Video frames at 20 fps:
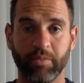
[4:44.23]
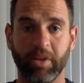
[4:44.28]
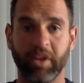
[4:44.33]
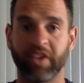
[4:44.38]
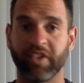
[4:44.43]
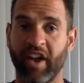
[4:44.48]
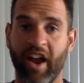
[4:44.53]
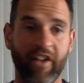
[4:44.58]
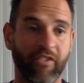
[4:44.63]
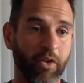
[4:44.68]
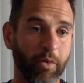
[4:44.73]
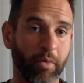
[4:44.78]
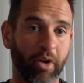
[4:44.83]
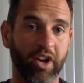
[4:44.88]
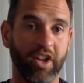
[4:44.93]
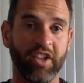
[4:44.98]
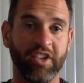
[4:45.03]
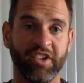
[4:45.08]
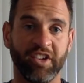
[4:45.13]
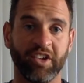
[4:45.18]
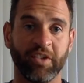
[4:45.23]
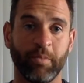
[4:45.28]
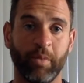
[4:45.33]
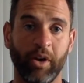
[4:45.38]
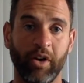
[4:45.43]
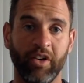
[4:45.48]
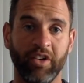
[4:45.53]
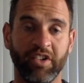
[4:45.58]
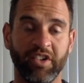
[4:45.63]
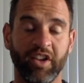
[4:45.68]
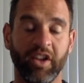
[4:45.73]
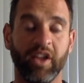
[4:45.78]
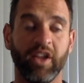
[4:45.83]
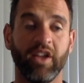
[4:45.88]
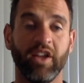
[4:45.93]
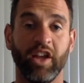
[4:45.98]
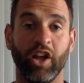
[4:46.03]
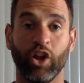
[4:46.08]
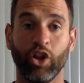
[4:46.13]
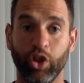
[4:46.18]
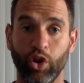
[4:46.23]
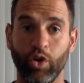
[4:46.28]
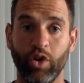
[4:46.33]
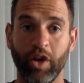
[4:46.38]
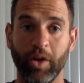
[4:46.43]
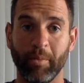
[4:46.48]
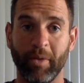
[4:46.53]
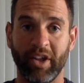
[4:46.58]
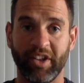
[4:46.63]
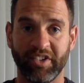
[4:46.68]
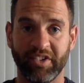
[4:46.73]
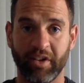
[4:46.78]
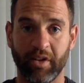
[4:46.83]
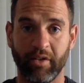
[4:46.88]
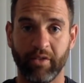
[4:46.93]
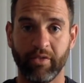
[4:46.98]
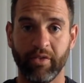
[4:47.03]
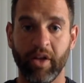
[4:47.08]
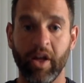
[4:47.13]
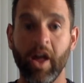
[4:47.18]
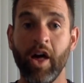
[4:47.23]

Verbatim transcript: because everybody is experiencing it, including myself.